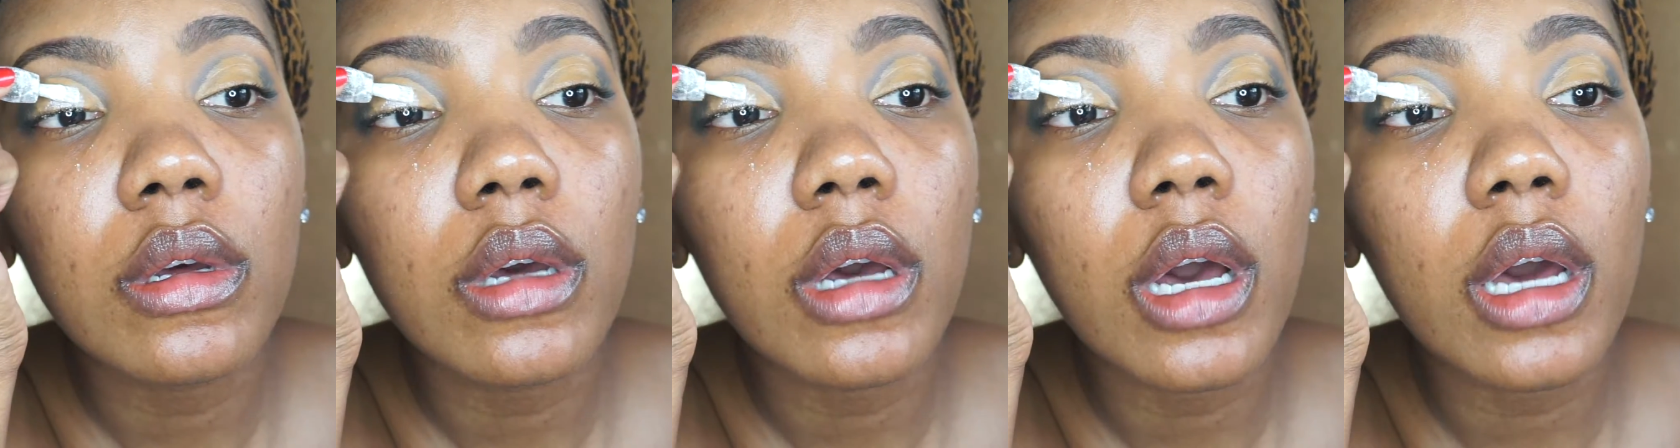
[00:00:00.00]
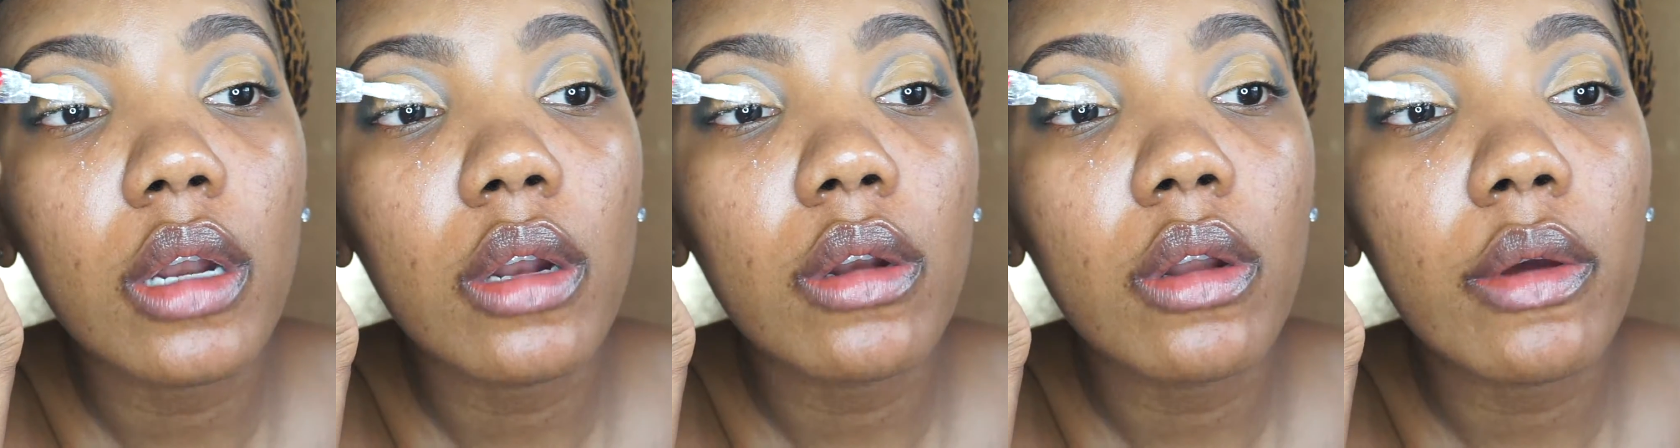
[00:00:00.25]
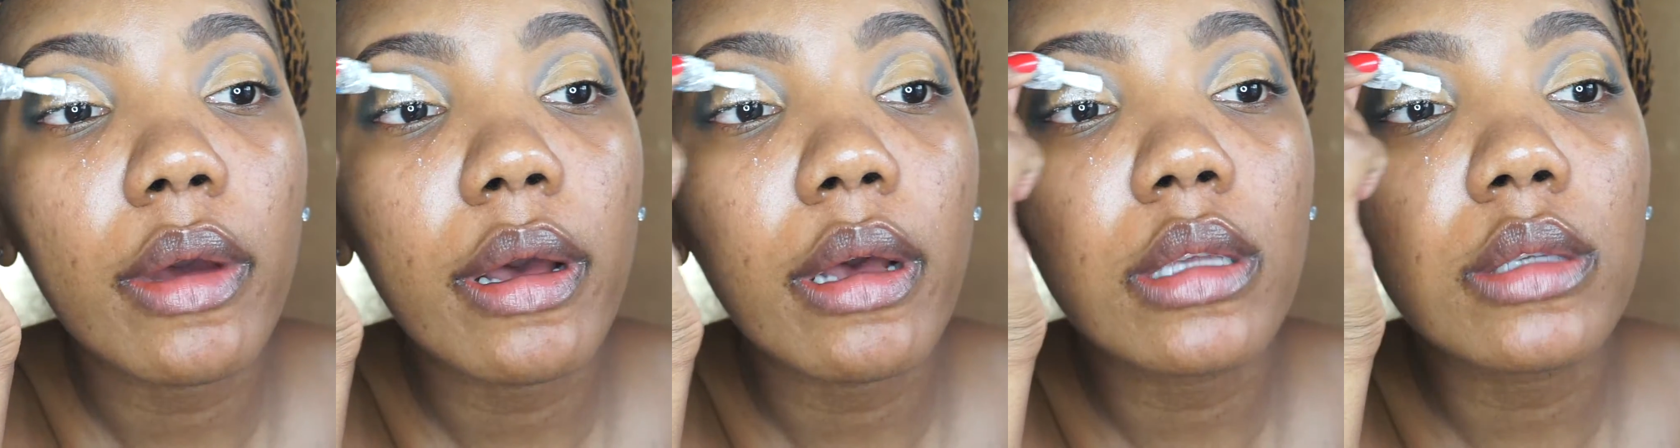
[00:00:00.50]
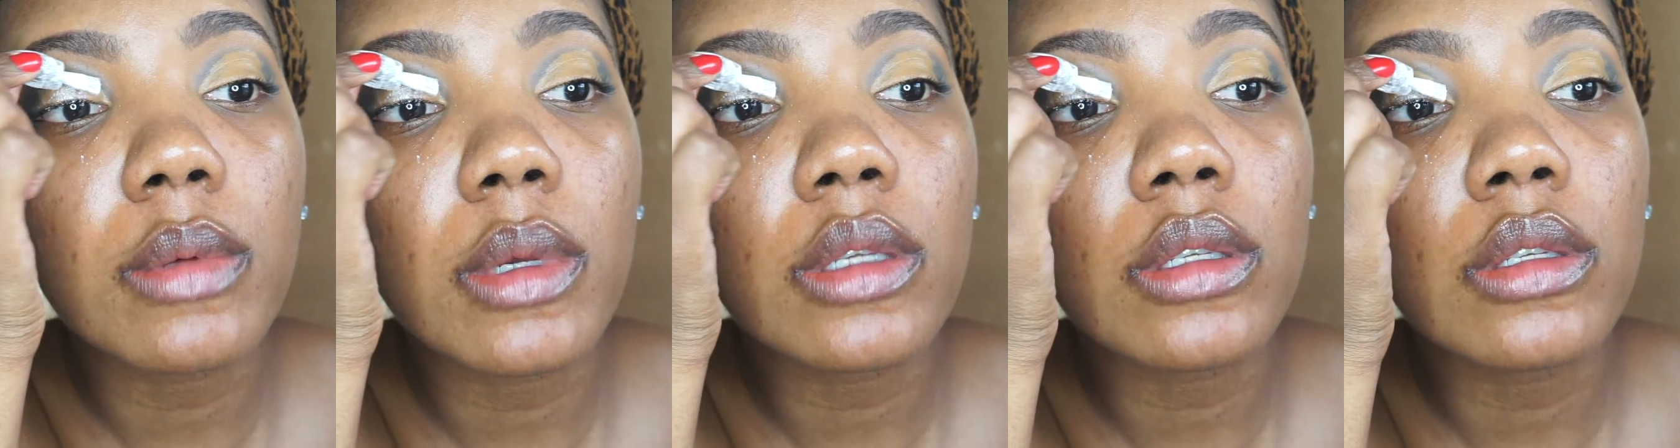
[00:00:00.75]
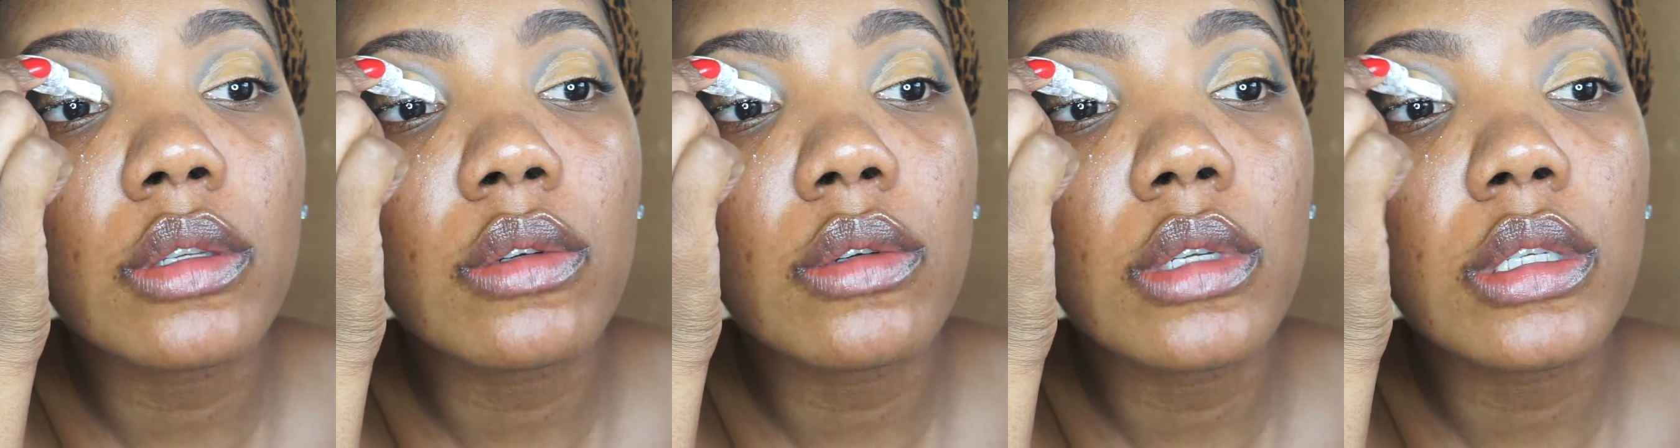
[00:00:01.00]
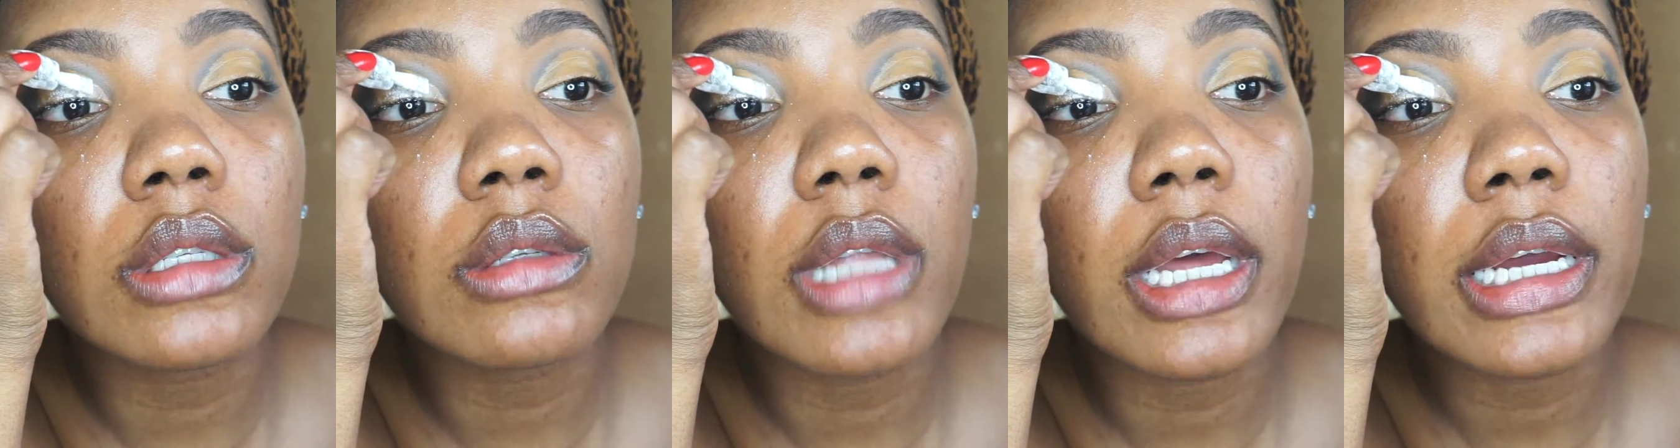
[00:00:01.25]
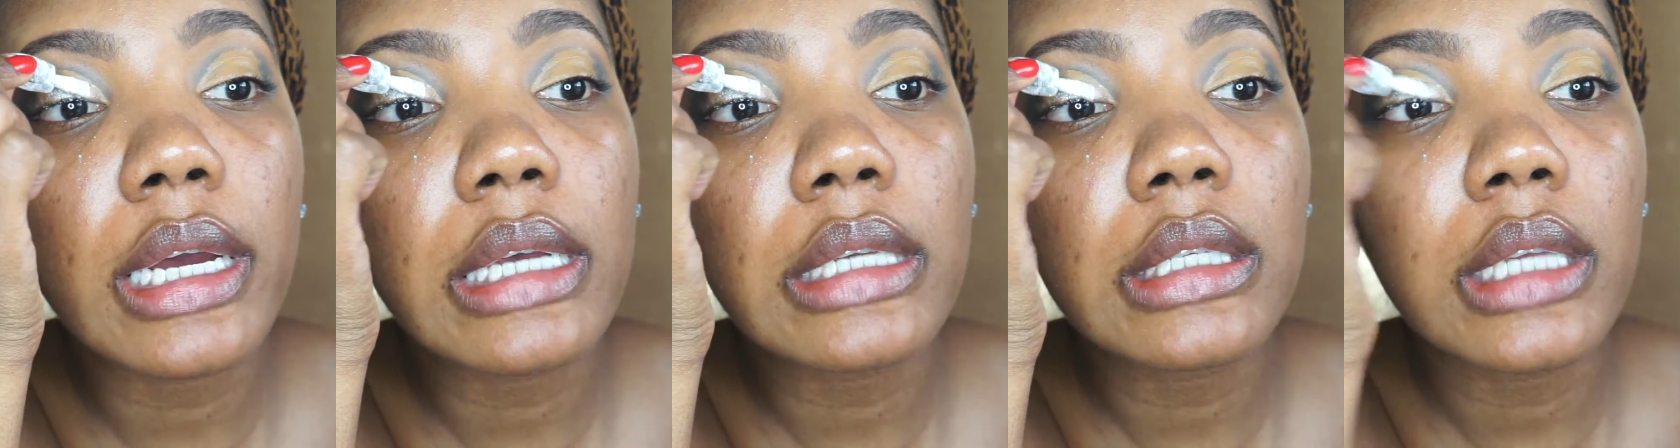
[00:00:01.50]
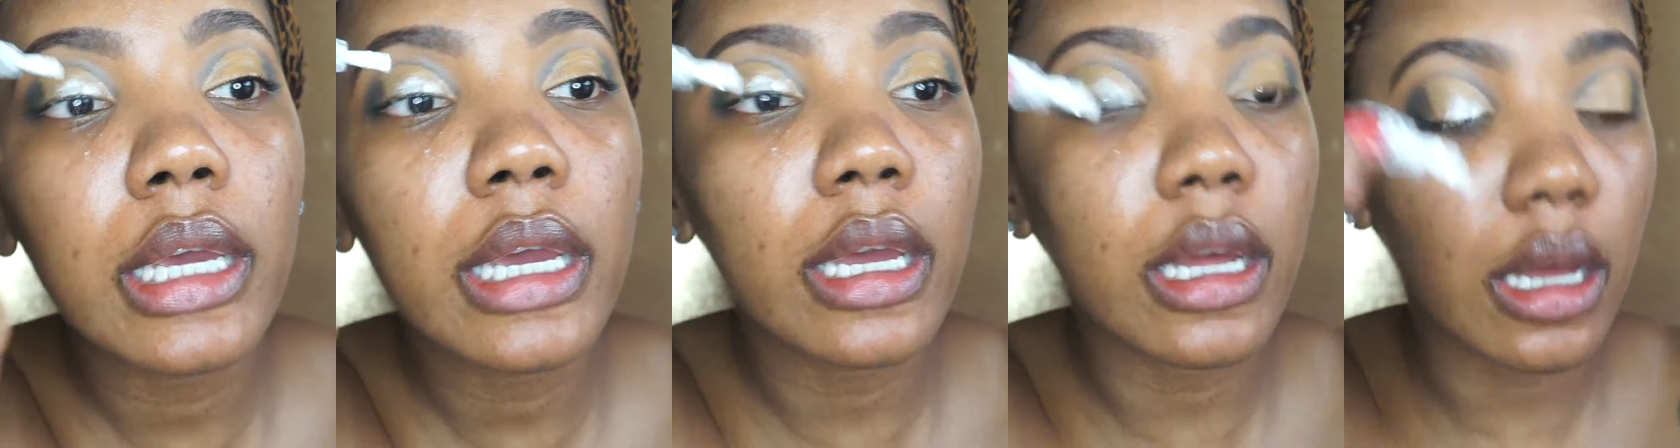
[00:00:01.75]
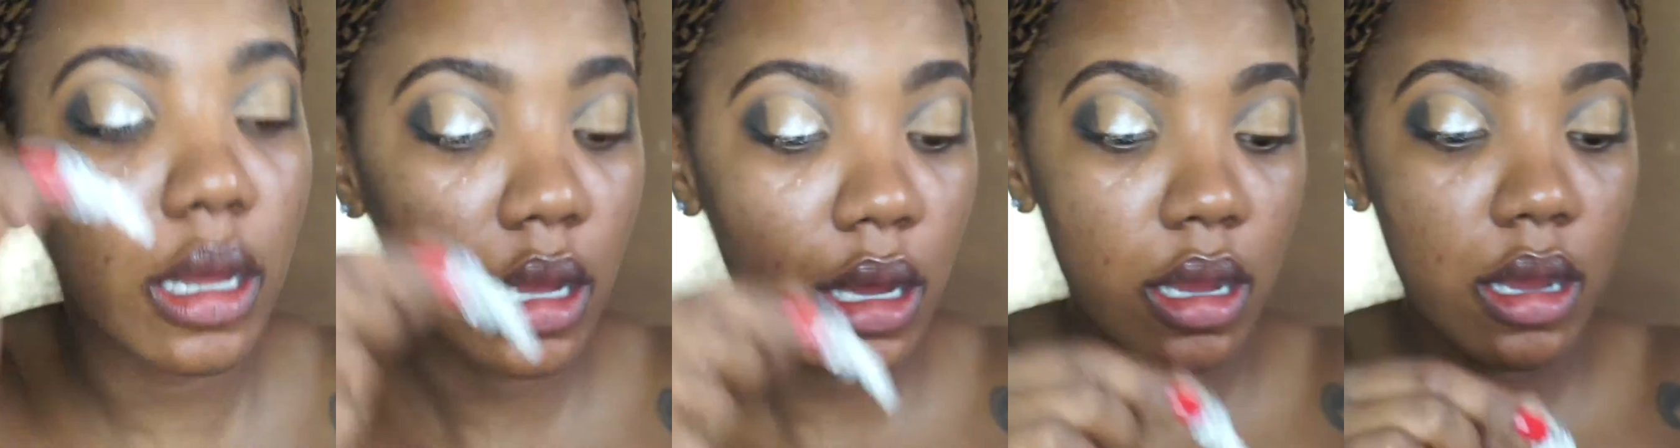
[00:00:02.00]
I don't know how I'm supposed to do this. Like I said,